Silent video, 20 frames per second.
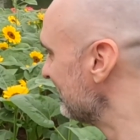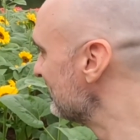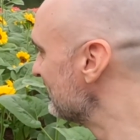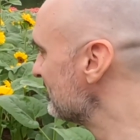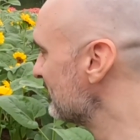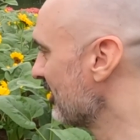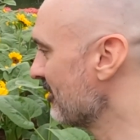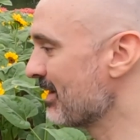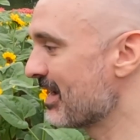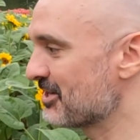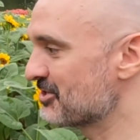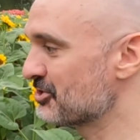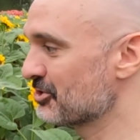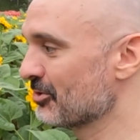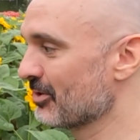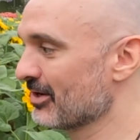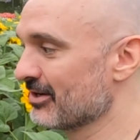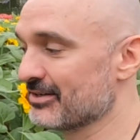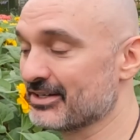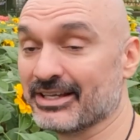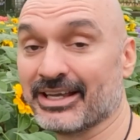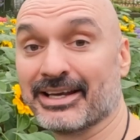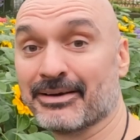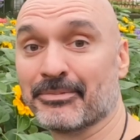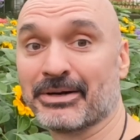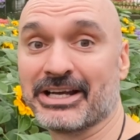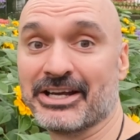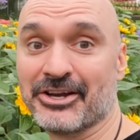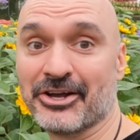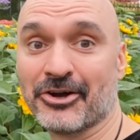So I'm not sure,
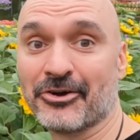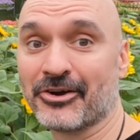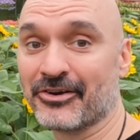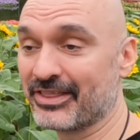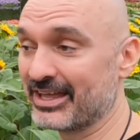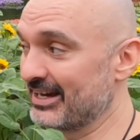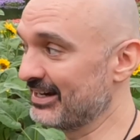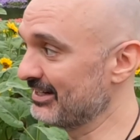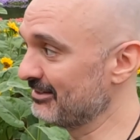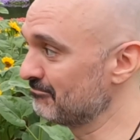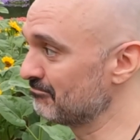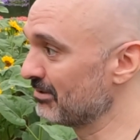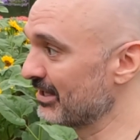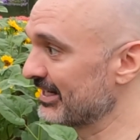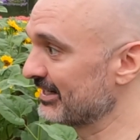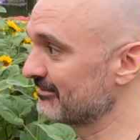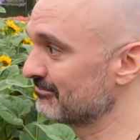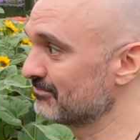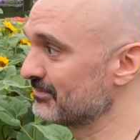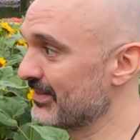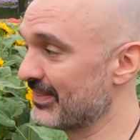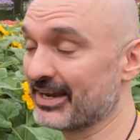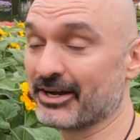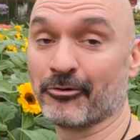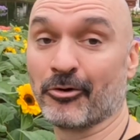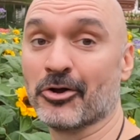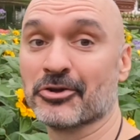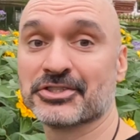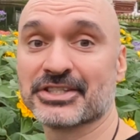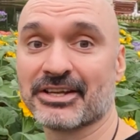anybody know, are they like, do they
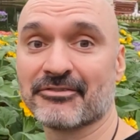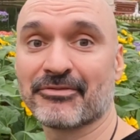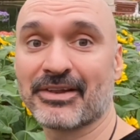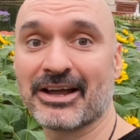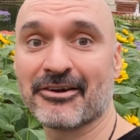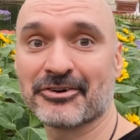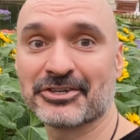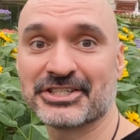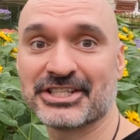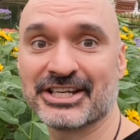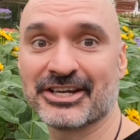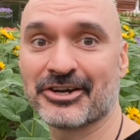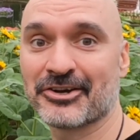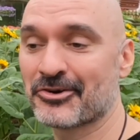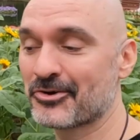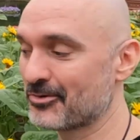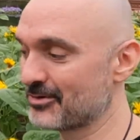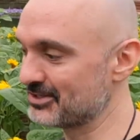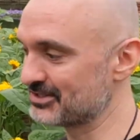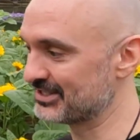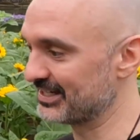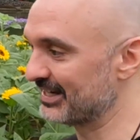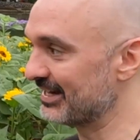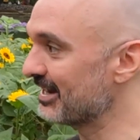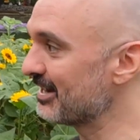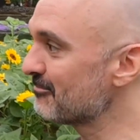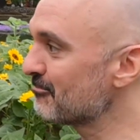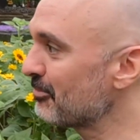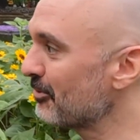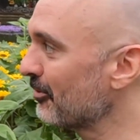grow sunflowers here or is it an
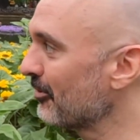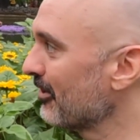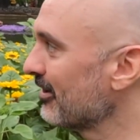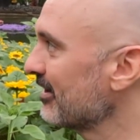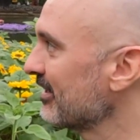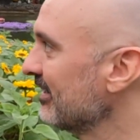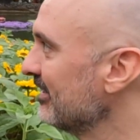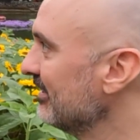import?